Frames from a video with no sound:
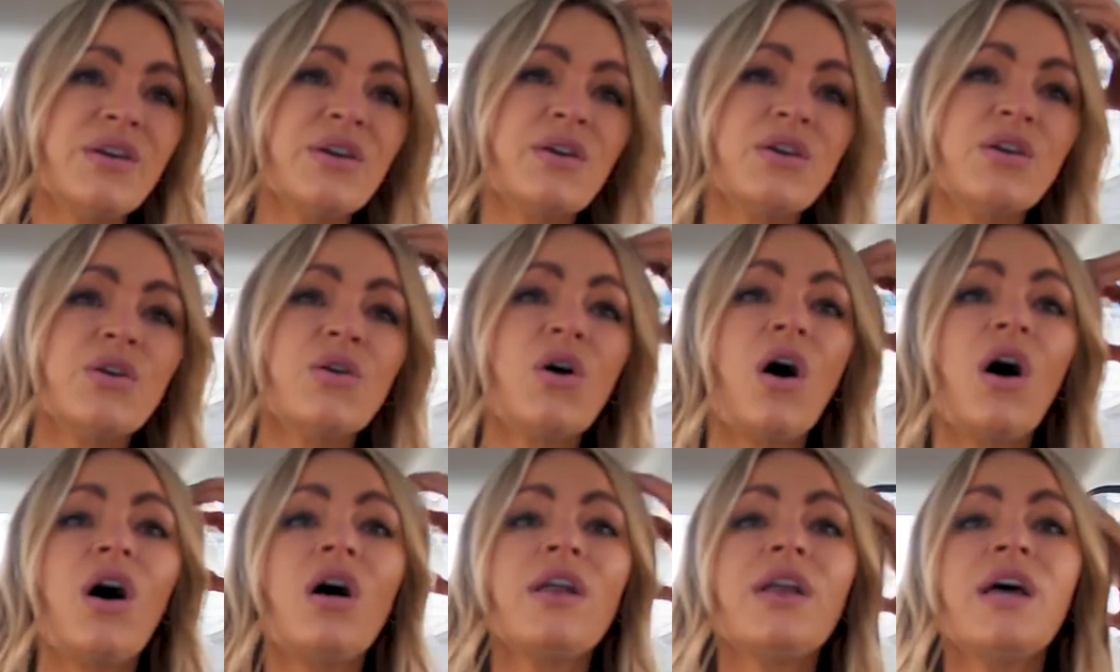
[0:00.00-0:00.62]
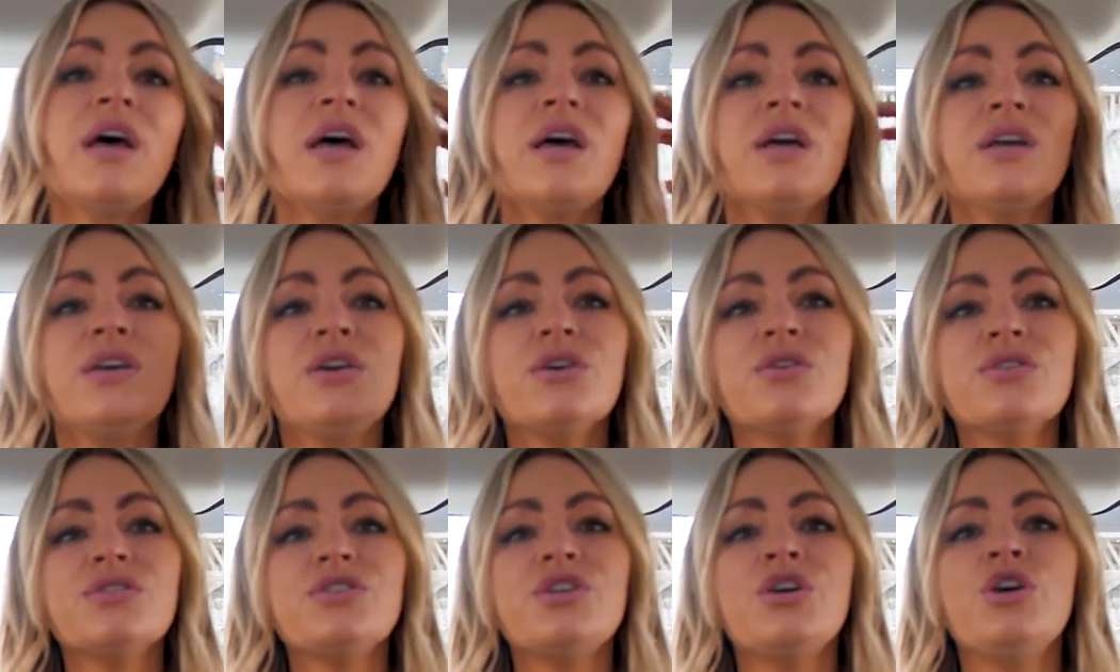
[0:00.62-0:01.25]
You, you can't.
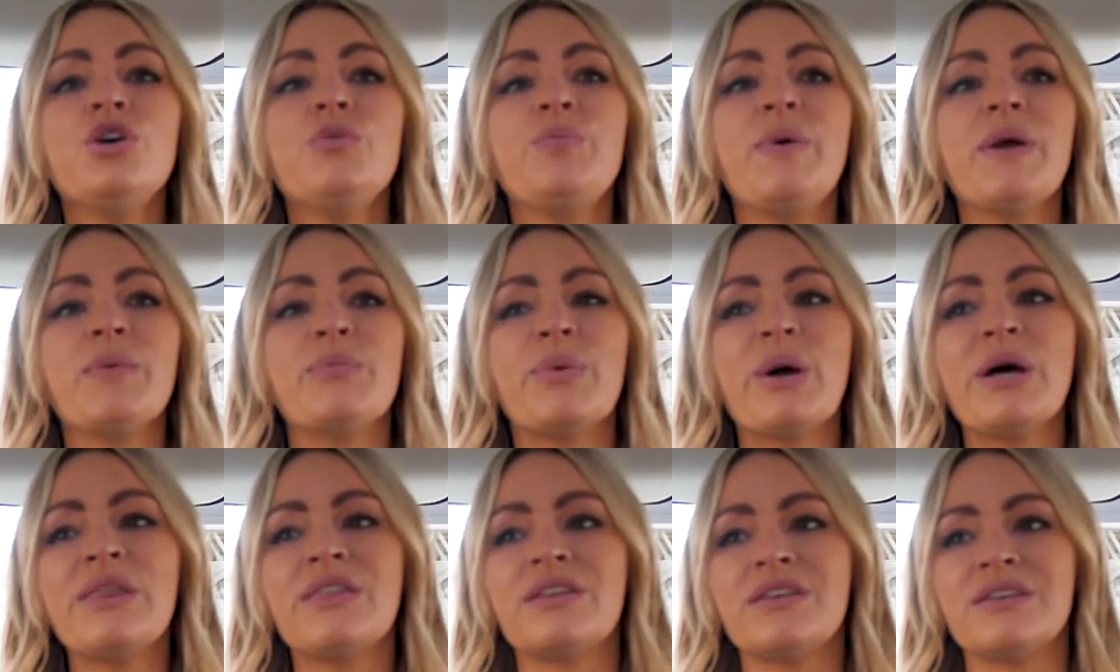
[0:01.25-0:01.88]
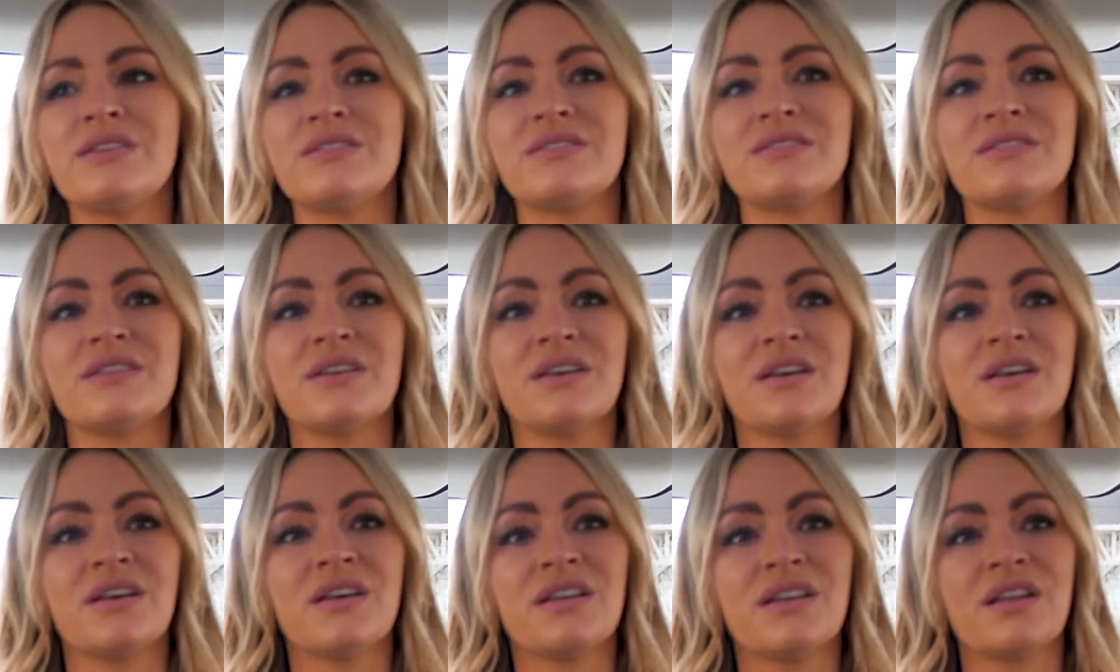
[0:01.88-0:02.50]
You got two big brothers.
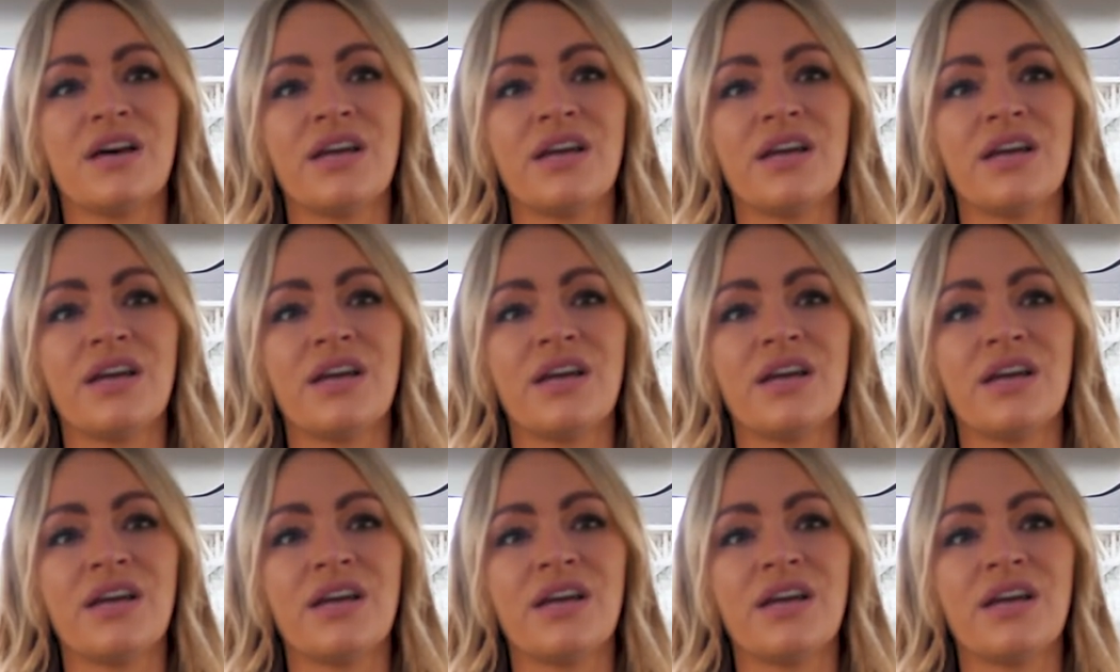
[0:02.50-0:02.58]
Yeah.